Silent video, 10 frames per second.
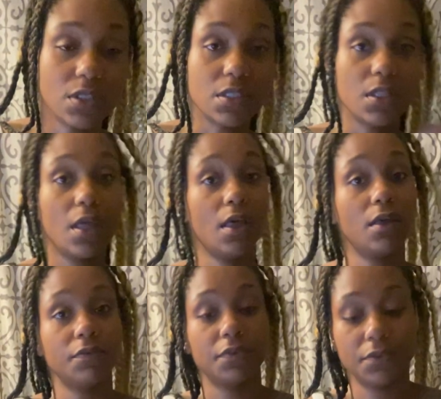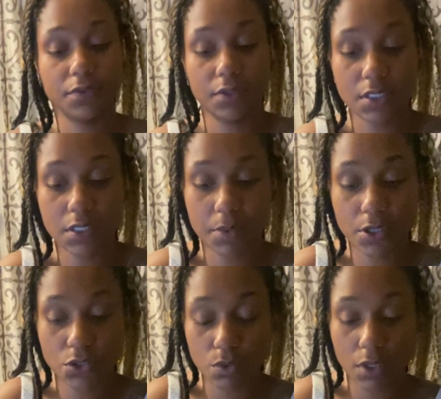this love, this
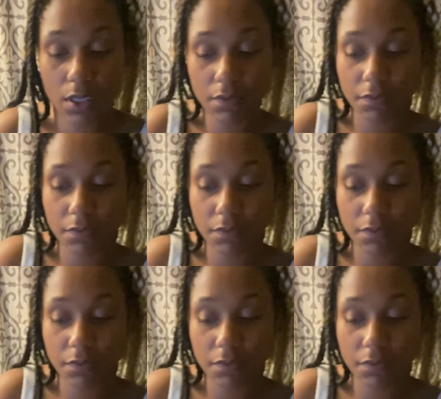spiritual love.